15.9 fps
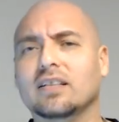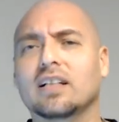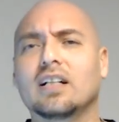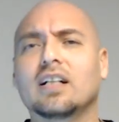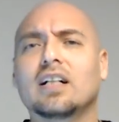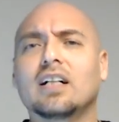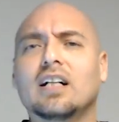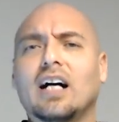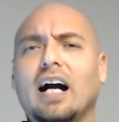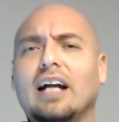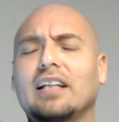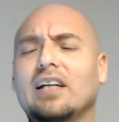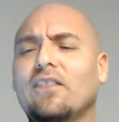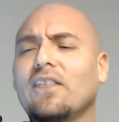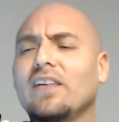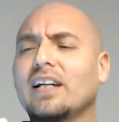I
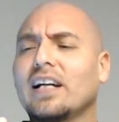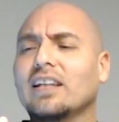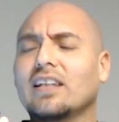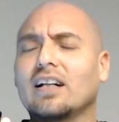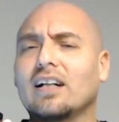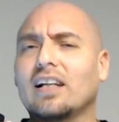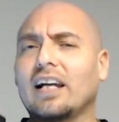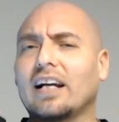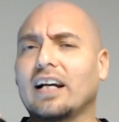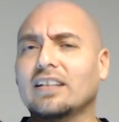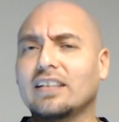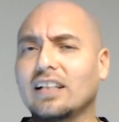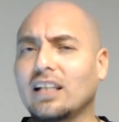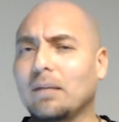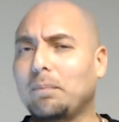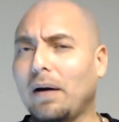definitely get like I said, the
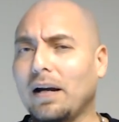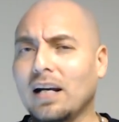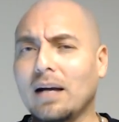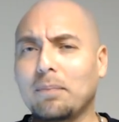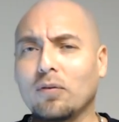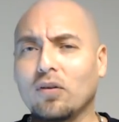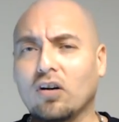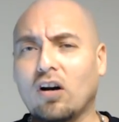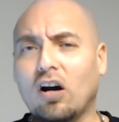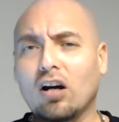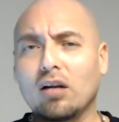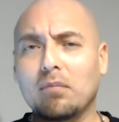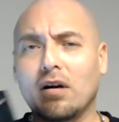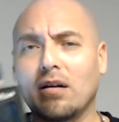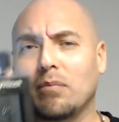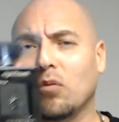pineapple and the
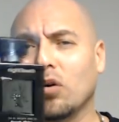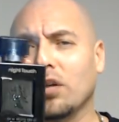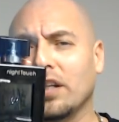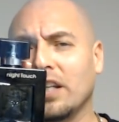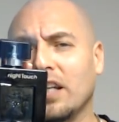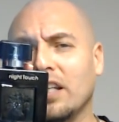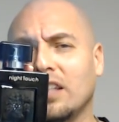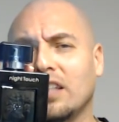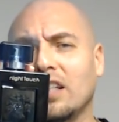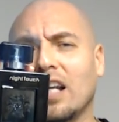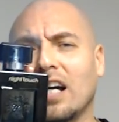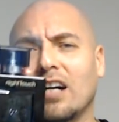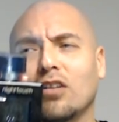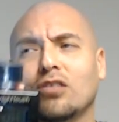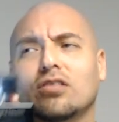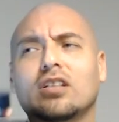cardamom more than anything
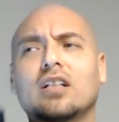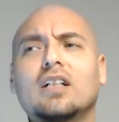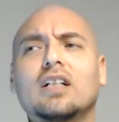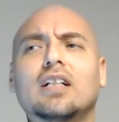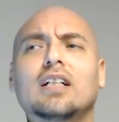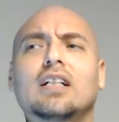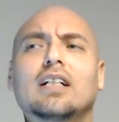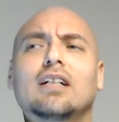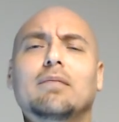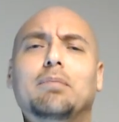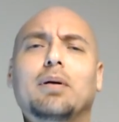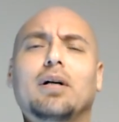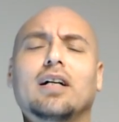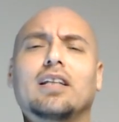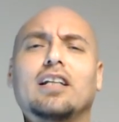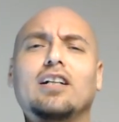else. But
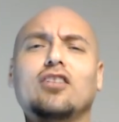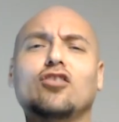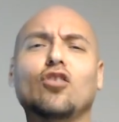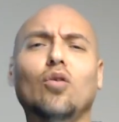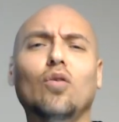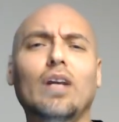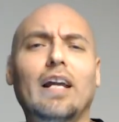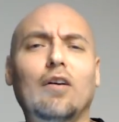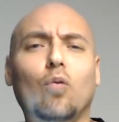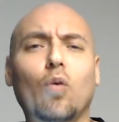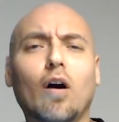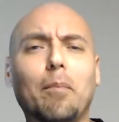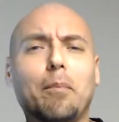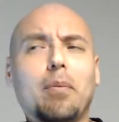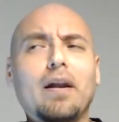they're so like well blended